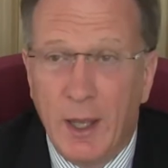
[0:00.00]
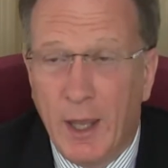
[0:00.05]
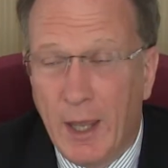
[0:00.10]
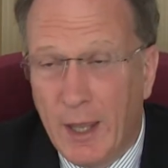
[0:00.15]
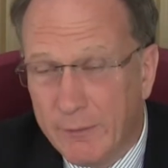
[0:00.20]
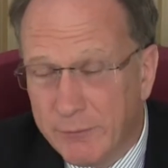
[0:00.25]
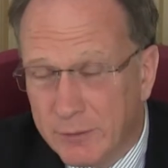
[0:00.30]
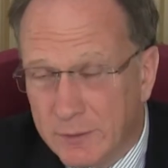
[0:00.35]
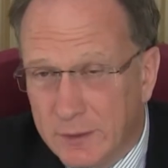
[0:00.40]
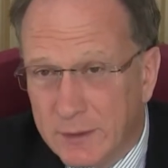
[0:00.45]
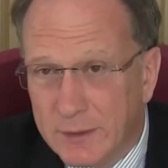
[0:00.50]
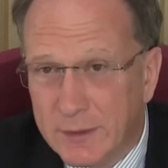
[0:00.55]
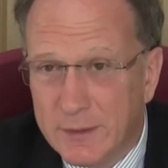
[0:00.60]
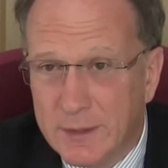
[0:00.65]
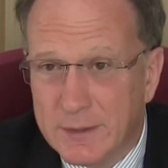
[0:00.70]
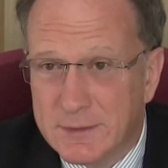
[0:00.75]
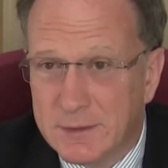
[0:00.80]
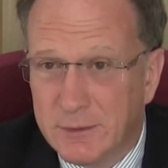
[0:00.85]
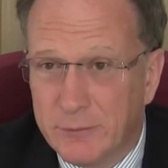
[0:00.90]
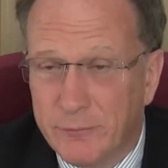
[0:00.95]
Evidently
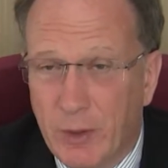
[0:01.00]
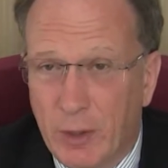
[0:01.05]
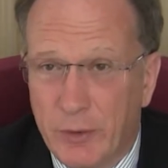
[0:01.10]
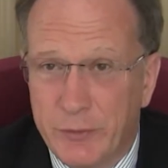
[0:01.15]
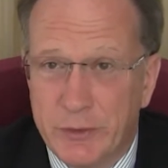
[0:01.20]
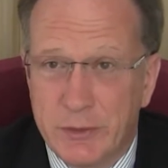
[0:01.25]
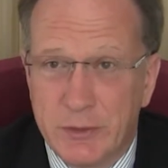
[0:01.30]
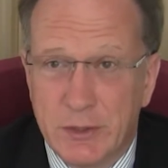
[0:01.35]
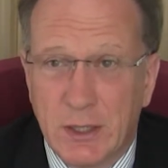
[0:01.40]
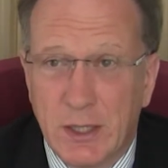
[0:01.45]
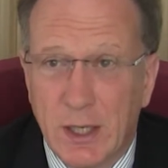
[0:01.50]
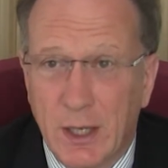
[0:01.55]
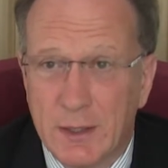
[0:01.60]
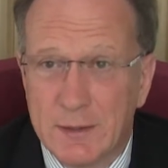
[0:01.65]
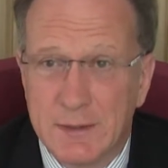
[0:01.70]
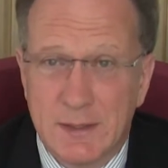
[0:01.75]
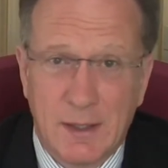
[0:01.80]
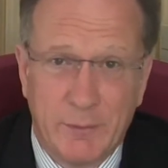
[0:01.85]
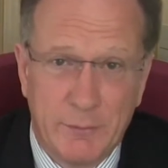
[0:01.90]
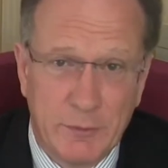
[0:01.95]
there's an advantage in
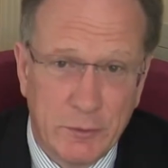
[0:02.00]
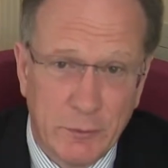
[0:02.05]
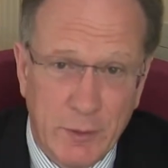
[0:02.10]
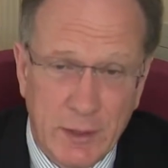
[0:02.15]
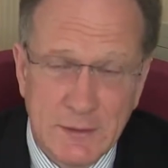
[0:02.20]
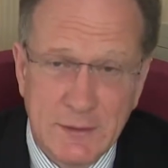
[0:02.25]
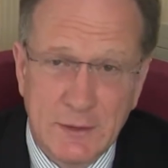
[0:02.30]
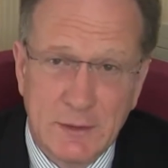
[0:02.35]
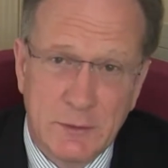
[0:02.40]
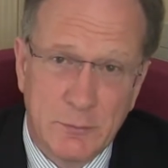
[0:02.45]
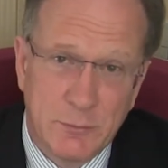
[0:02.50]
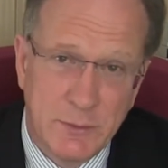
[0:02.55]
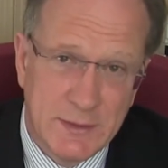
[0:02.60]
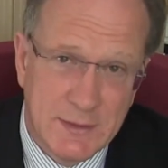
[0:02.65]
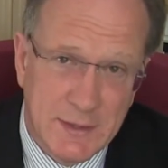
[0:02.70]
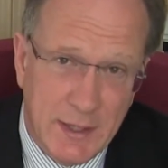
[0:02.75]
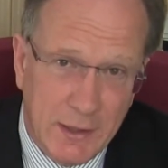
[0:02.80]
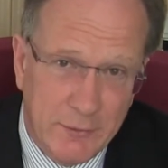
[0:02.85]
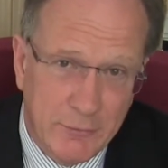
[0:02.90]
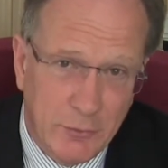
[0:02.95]
clients coming to us because we
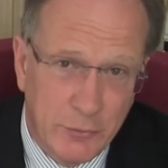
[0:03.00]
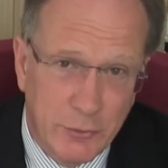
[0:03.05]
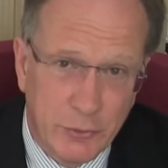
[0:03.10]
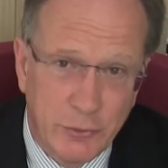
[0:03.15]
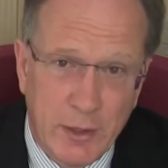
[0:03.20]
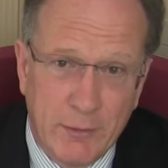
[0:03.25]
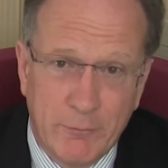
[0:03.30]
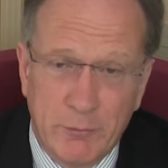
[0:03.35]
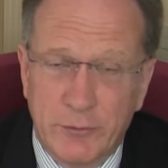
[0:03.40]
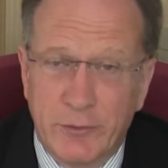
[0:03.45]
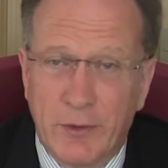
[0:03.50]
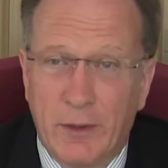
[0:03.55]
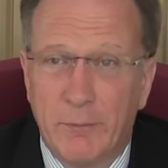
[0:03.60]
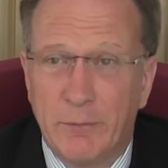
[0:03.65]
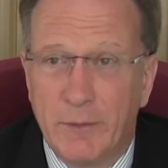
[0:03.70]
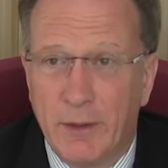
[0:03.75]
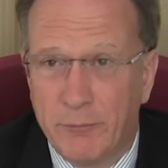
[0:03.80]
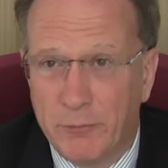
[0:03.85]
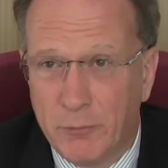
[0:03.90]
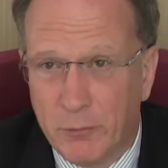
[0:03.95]
save on the travel
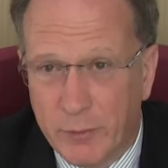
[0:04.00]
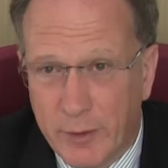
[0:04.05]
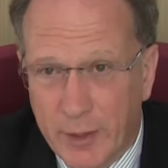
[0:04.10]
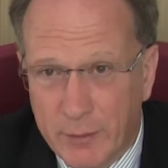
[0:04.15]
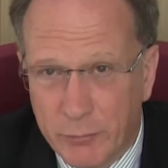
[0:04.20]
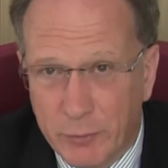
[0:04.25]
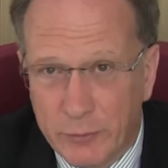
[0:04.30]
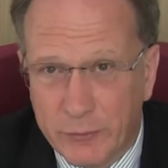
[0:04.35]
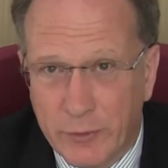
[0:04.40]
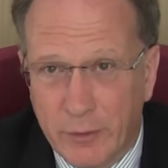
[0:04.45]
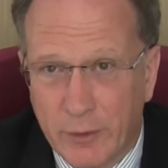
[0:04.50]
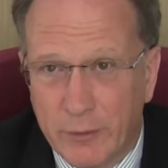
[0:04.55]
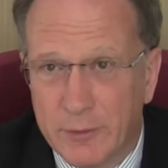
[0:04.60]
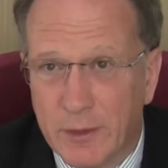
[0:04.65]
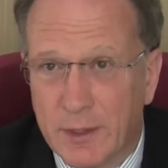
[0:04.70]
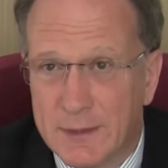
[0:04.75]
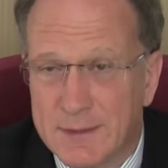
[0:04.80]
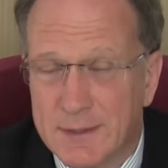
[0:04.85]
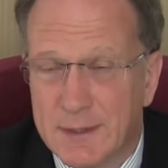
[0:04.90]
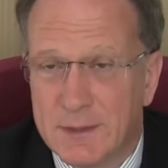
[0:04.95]
time, therefore we're able
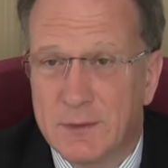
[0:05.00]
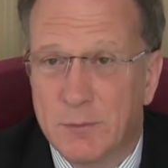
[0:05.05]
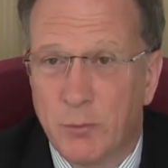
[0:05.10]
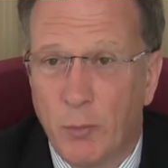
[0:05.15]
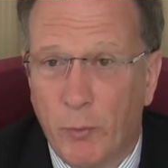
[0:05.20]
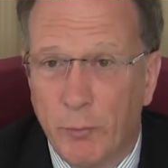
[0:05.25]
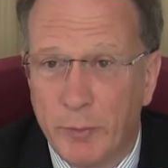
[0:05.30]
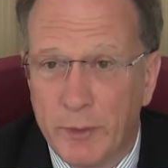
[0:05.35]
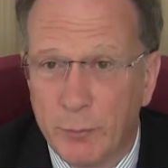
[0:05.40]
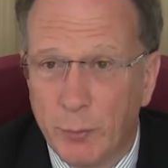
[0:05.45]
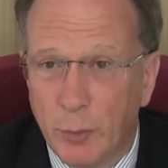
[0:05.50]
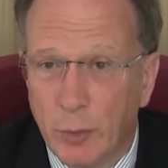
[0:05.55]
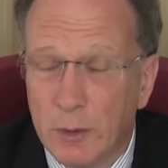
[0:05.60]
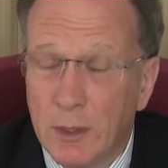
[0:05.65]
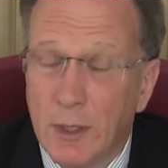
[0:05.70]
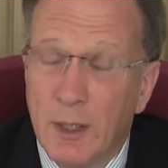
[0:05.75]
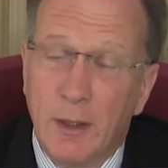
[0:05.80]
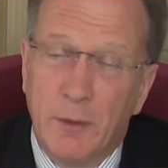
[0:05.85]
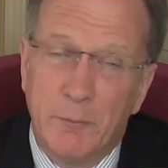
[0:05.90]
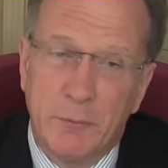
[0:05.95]
to assist more
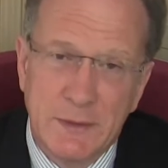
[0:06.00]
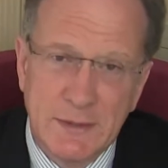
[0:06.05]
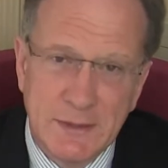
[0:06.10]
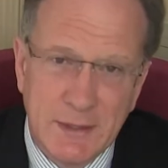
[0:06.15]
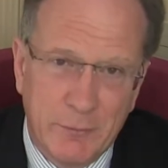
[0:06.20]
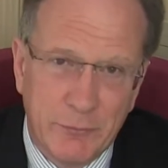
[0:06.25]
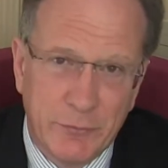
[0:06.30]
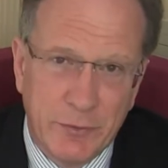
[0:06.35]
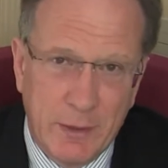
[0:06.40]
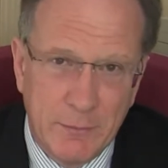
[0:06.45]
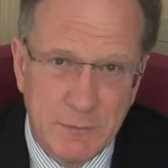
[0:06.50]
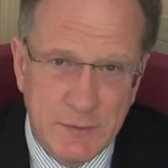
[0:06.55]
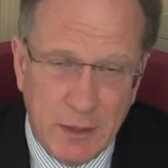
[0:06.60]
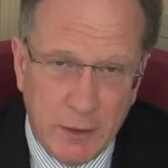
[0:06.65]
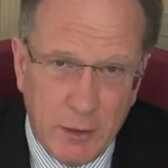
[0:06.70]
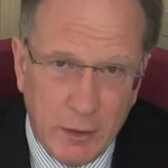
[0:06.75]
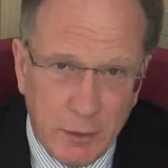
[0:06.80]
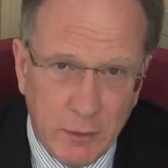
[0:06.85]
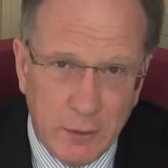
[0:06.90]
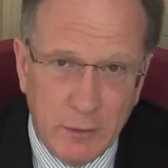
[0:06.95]
people, but sometimes
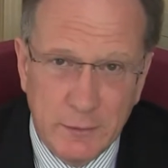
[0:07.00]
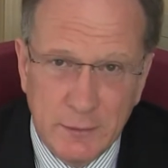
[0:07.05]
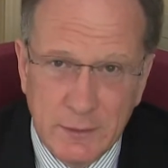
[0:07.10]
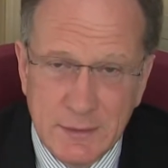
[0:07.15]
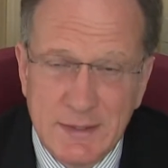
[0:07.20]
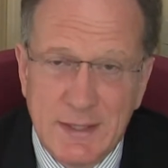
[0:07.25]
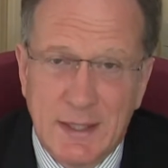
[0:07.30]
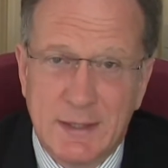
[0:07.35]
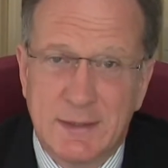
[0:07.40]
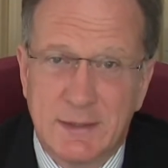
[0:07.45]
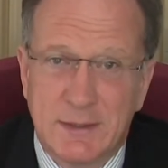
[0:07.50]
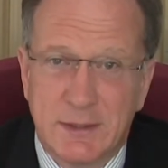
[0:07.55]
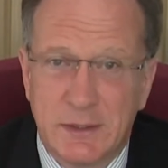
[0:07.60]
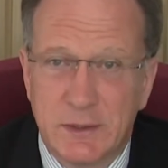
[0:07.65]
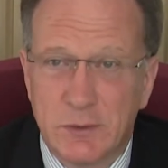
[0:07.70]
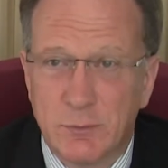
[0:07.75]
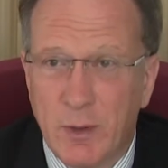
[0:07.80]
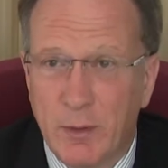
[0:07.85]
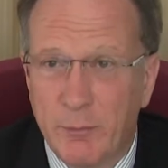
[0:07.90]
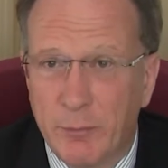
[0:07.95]
there are
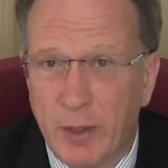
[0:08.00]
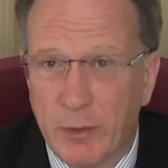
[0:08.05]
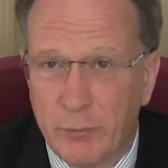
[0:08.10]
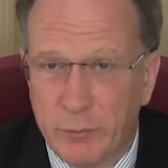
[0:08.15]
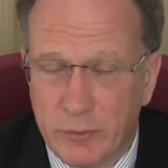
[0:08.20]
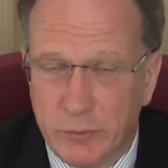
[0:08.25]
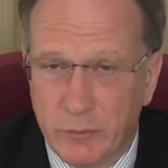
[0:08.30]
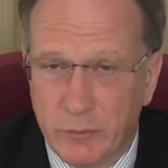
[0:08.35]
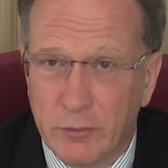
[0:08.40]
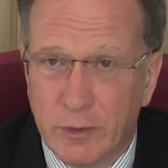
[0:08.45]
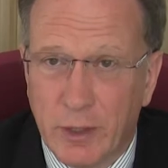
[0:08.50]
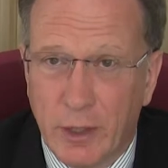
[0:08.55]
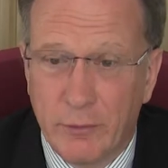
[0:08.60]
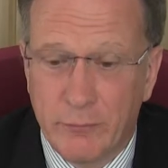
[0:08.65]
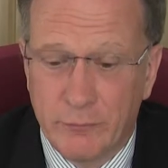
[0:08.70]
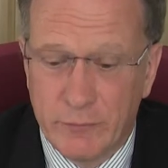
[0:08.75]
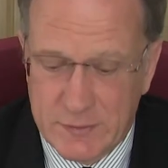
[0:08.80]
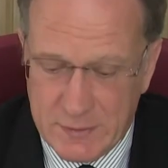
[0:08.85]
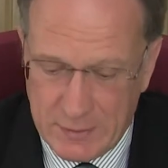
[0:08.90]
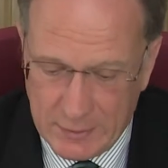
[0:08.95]
necessities whereby we go
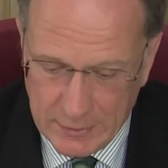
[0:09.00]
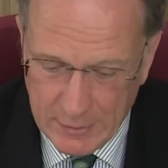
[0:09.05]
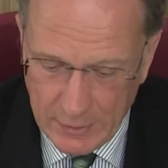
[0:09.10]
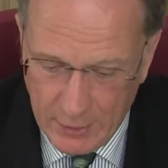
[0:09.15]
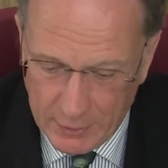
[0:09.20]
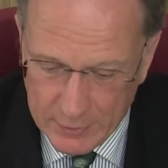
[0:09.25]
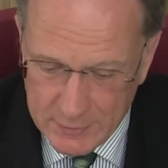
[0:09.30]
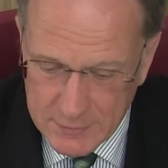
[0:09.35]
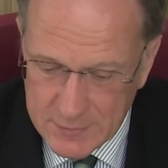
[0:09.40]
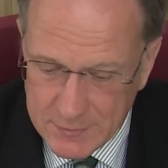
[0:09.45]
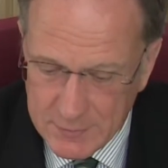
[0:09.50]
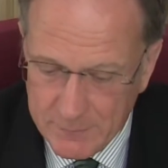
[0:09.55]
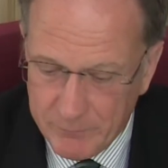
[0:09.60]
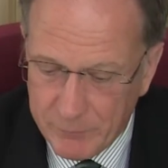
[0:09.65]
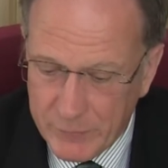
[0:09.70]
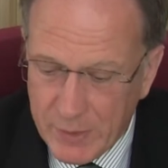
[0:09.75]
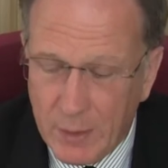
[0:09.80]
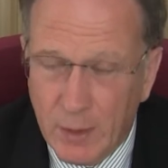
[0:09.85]
and visit clients.